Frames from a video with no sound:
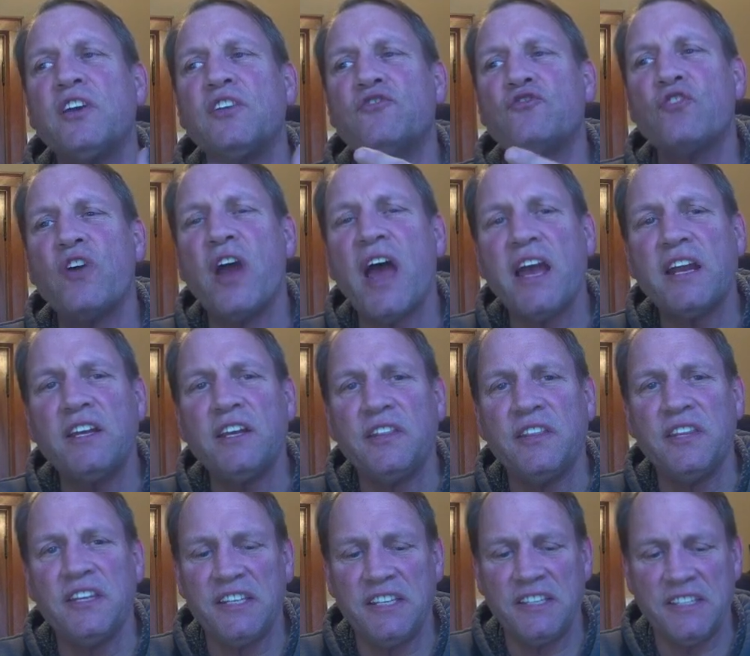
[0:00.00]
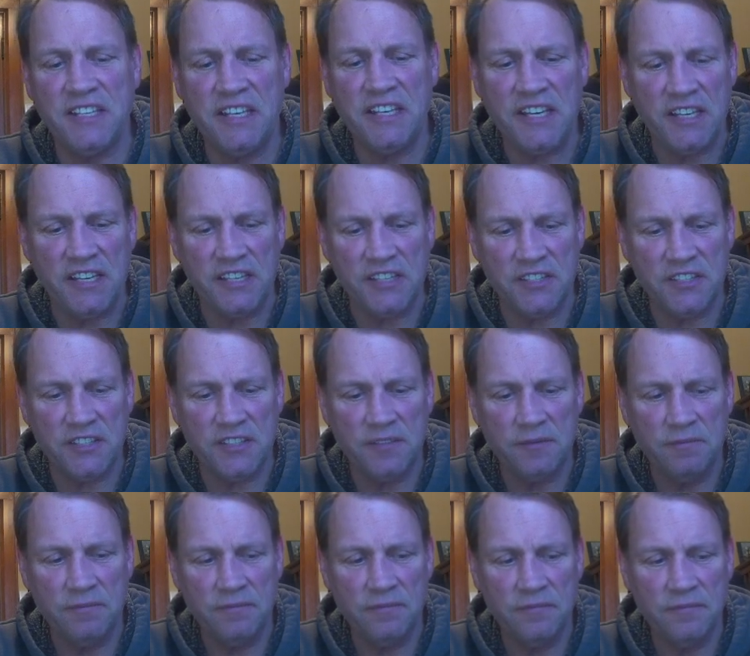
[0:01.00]
contracted the disease.
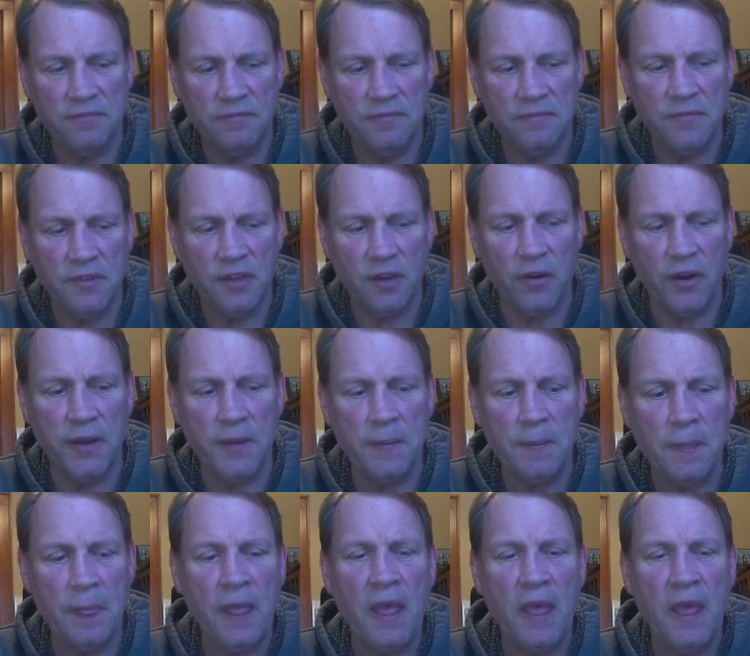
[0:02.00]
All right.